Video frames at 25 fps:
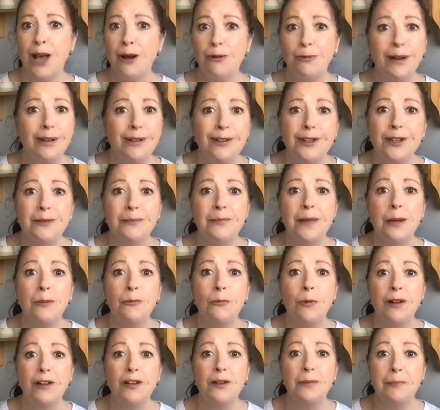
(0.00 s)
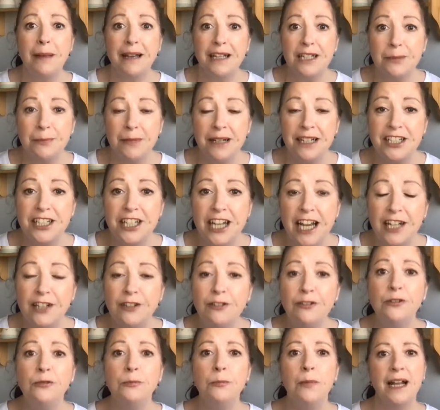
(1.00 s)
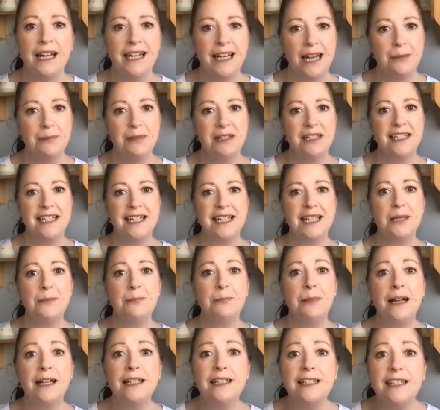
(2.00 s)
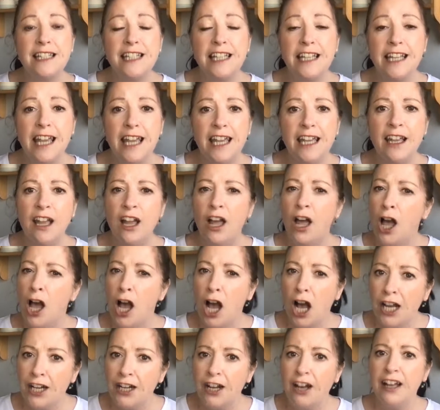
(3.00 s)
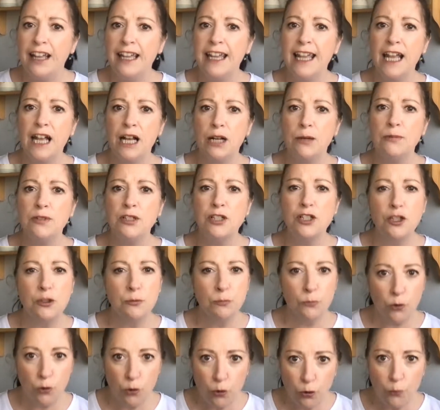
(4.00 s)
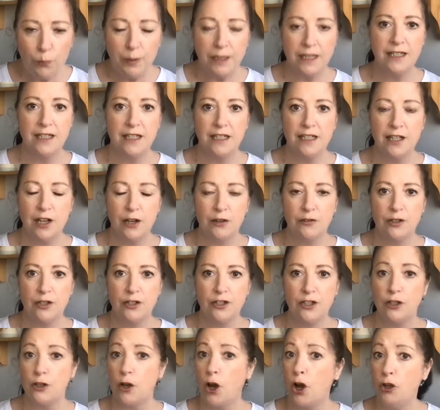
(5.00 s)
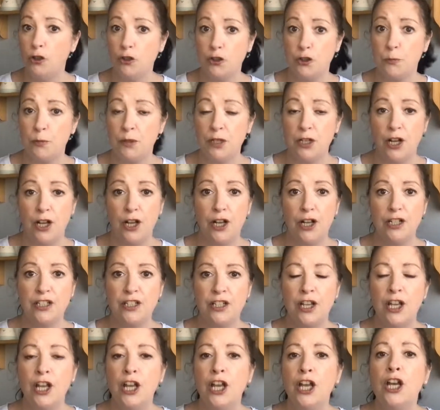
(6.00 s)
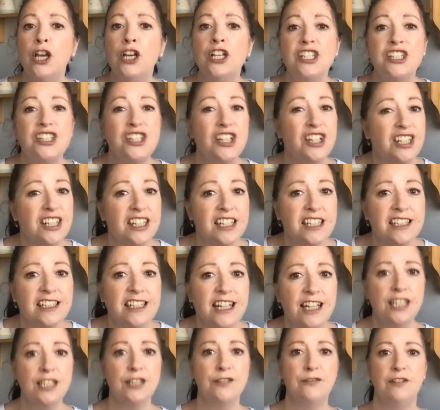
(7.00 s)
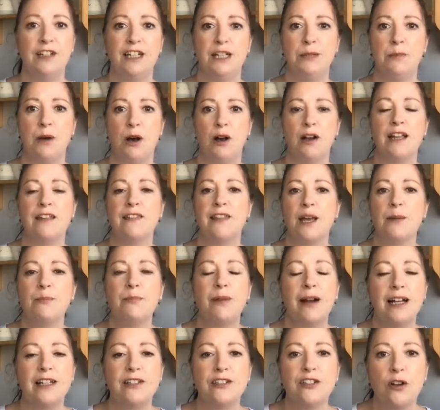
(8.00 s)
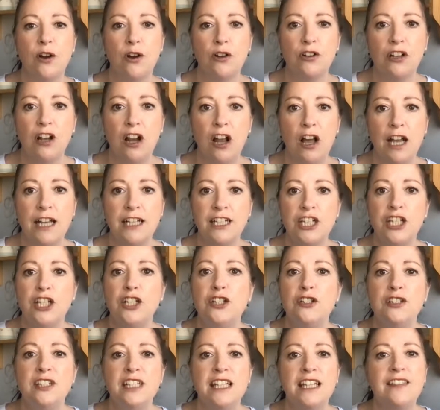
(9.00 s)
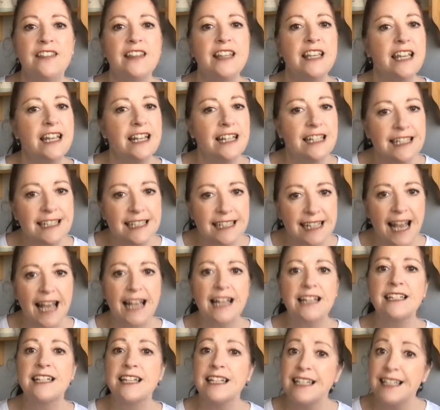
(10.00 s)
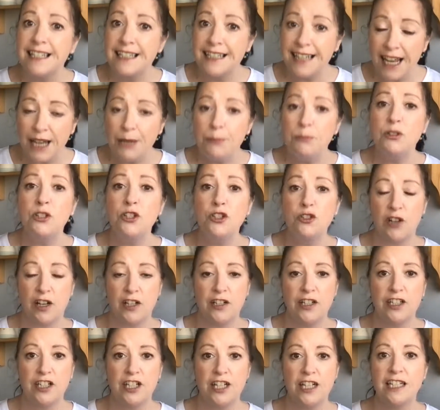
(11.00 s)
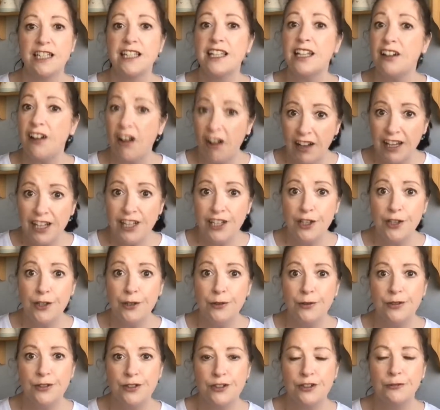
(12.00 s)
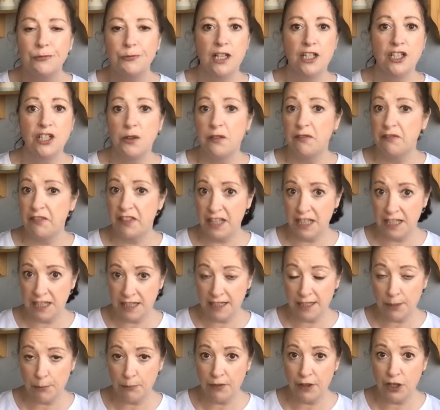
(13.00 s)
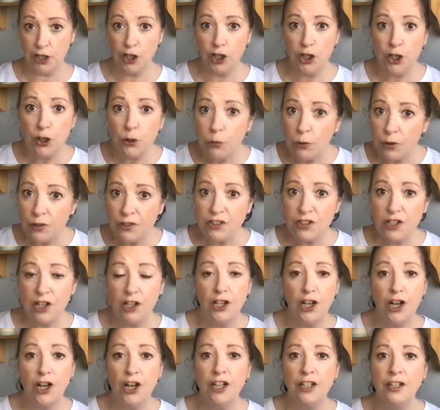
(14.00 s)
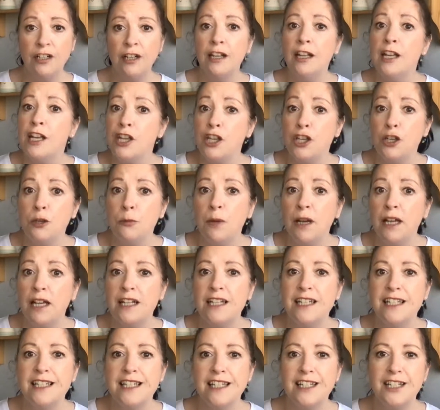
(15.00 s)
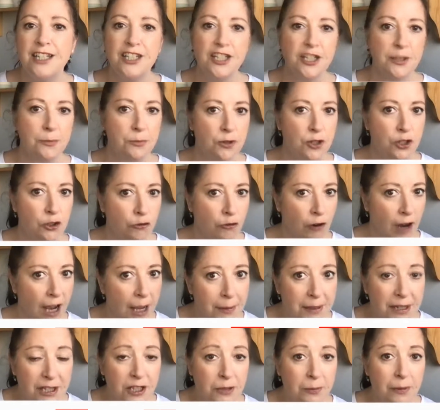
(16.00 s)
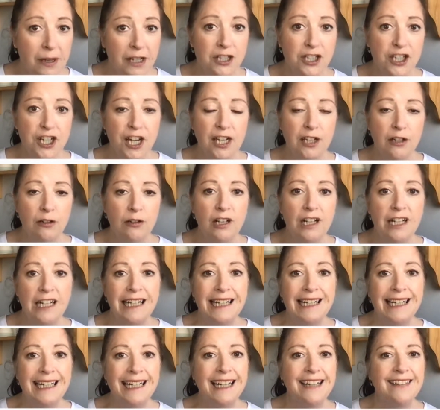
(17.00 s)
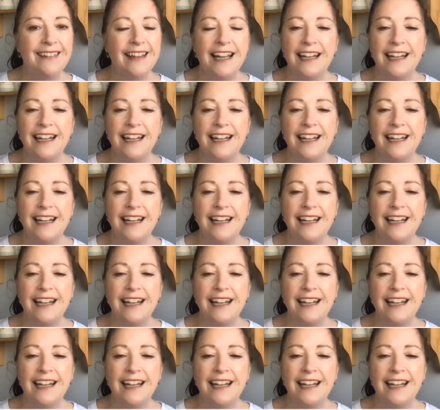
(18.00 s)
Welcome and welcome back to my channel. My name is Nicky Pasquier and I help small business owners and entrepreneurs successfully market their brands online using the exact same strategies that I use. So if this is something you want to learn, you might consider subscribing to my channel and clicking